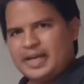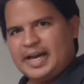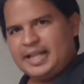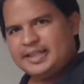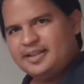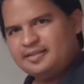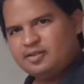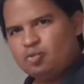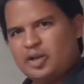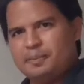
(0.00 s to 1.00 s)
And this is
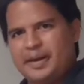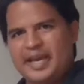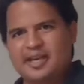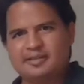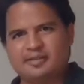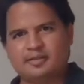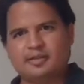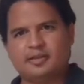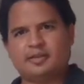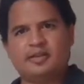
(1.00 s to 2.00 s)
what makes,
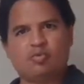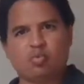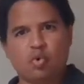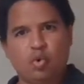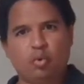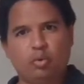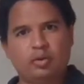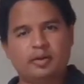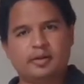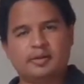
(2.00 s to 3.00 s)
this rule
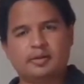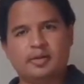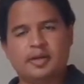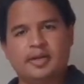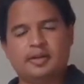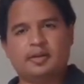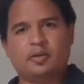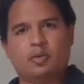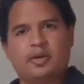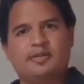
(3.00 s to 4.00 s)

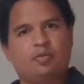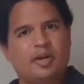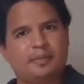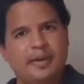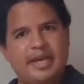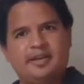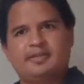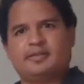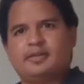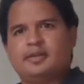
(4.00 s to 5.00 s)
is what makes
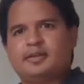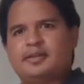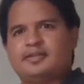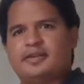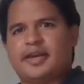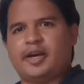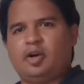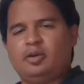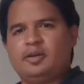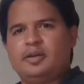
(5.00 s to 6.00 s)
the
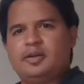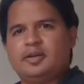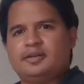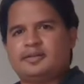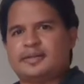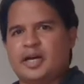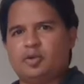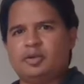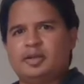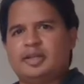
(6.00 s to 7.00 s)
scale
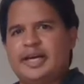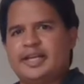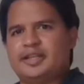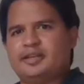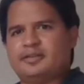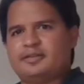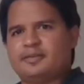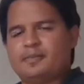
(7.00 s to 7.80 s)
sound like this.